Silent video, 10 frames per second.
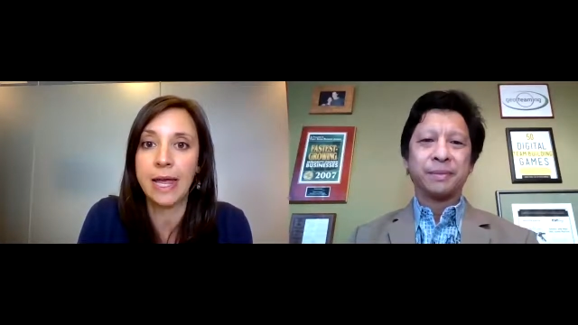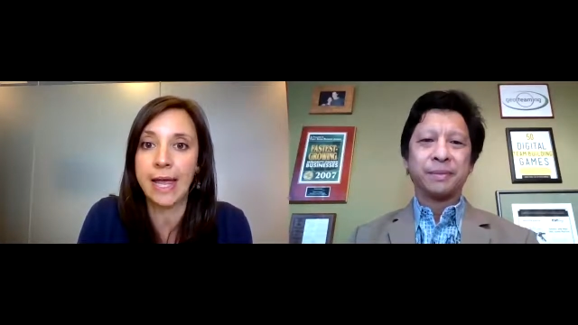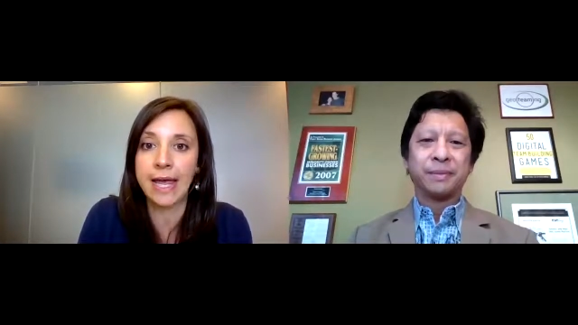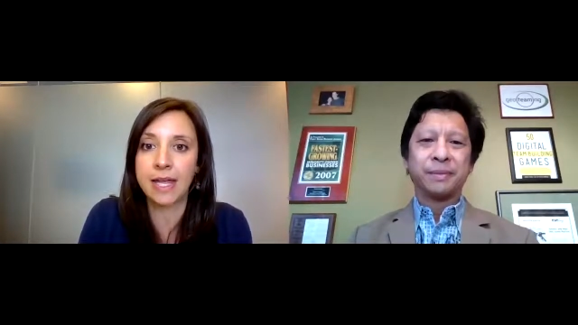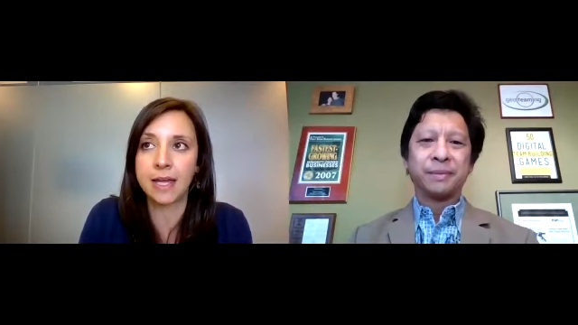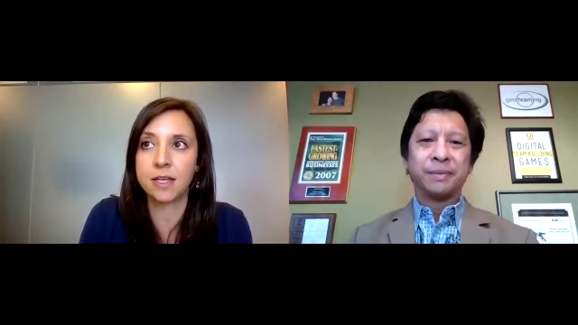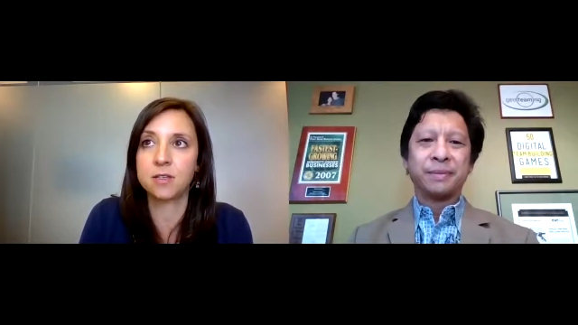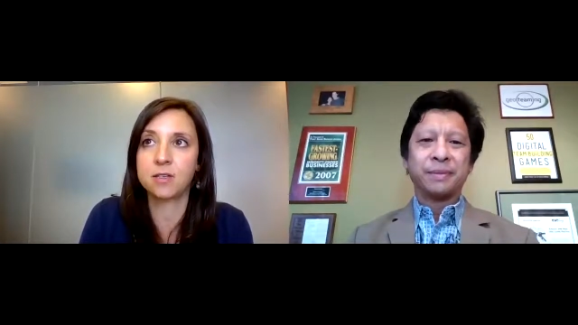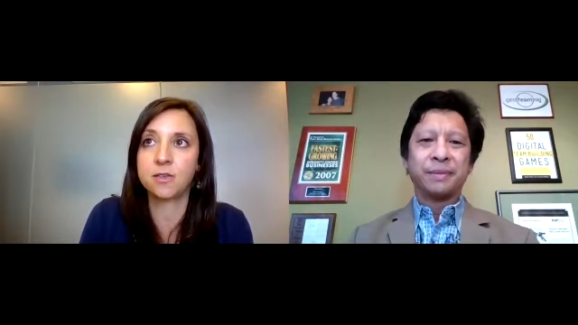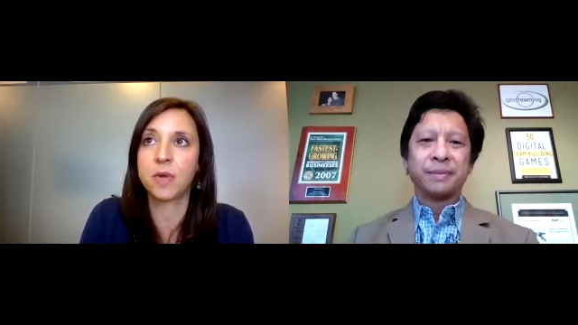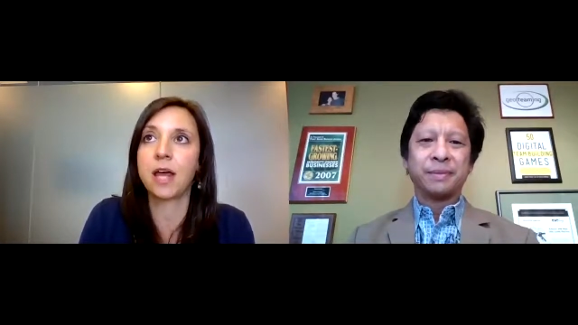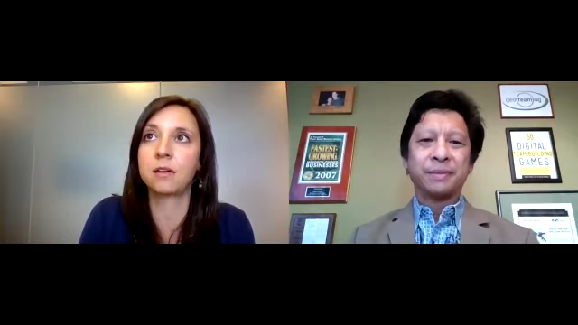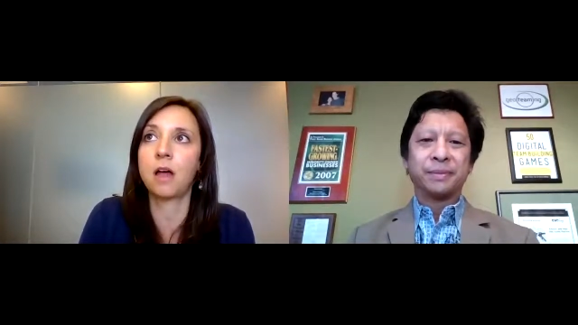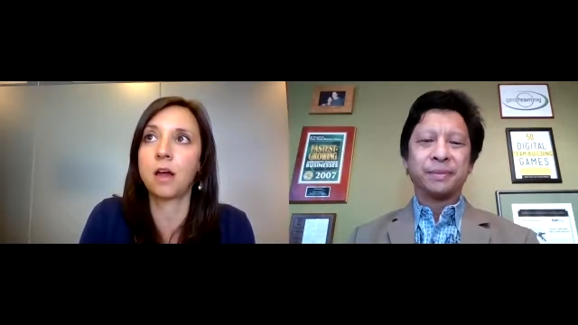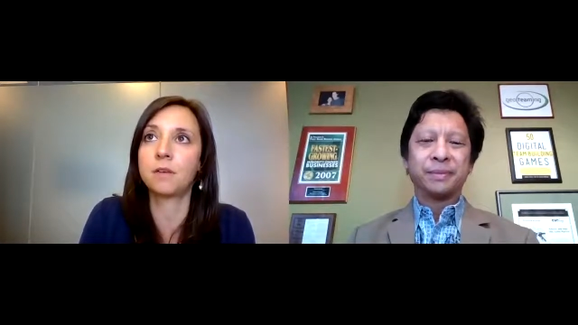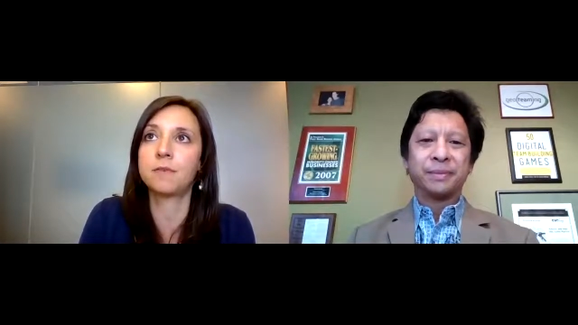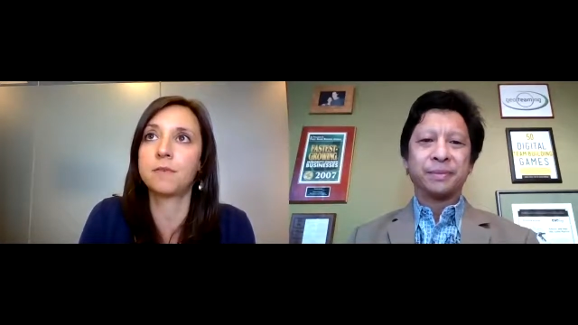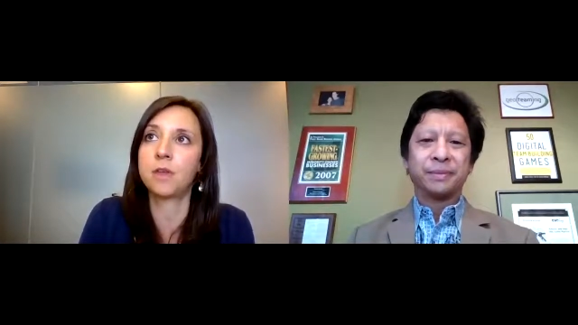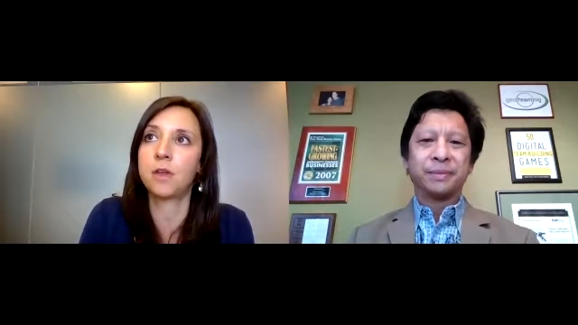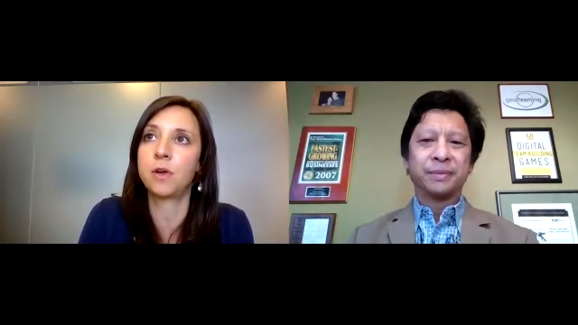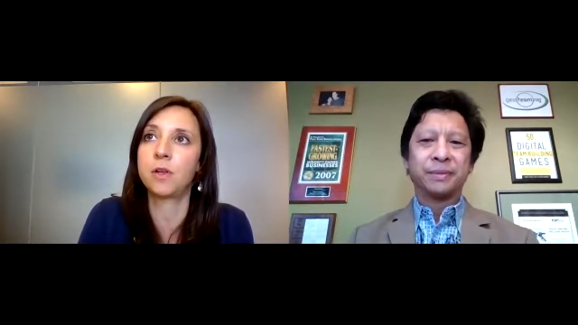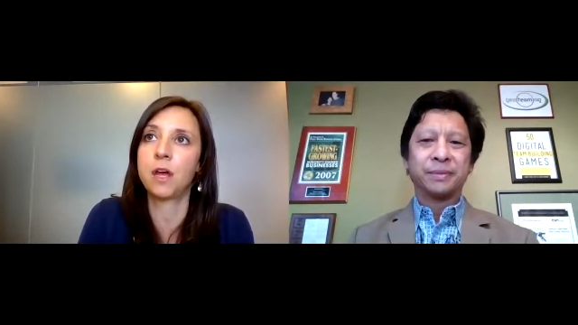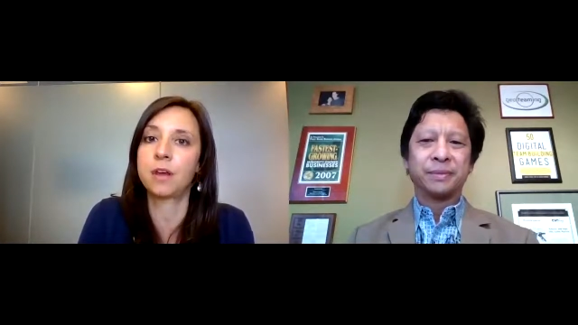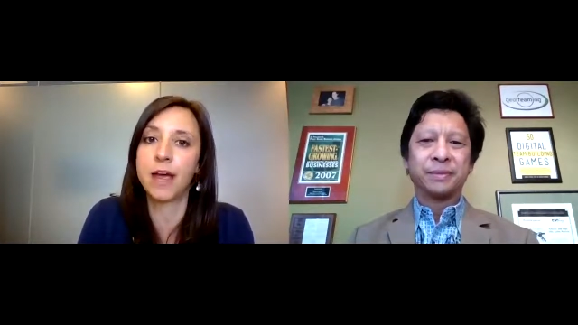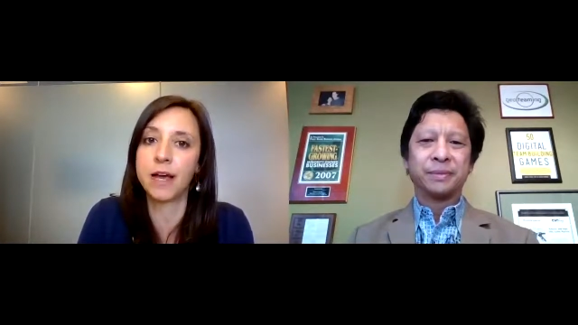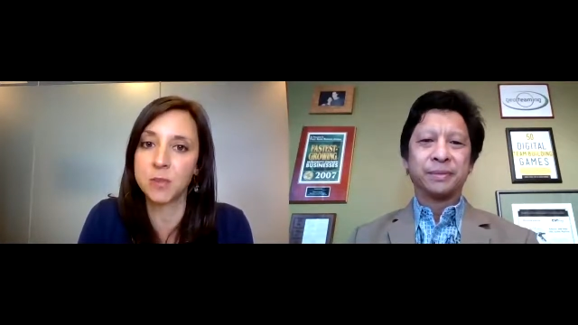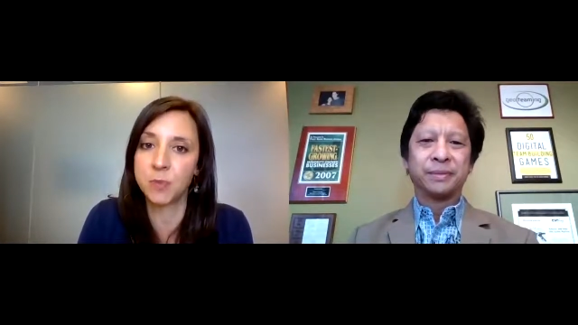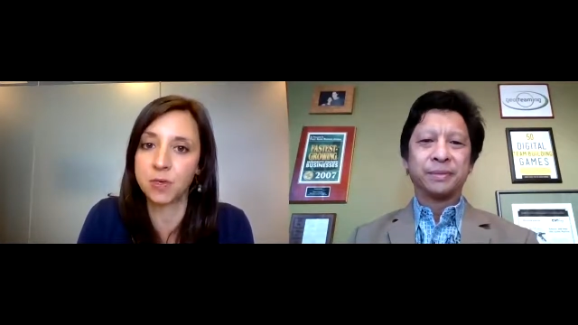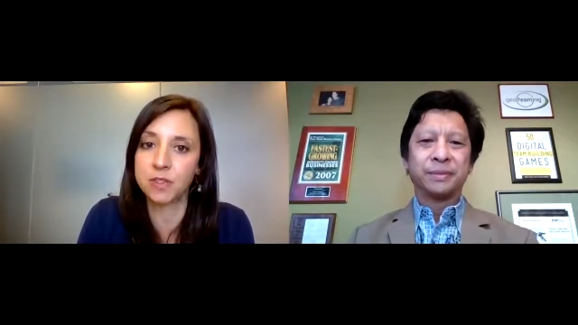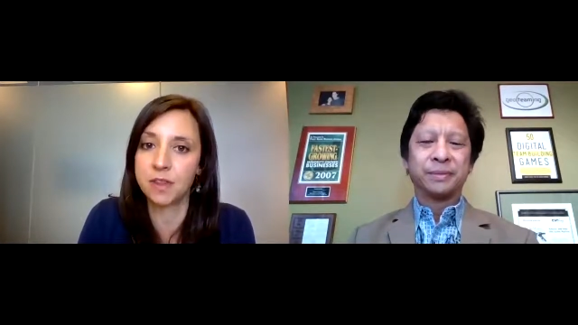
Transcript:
Speaker 1: and so we had a lot of you know a lot of experts in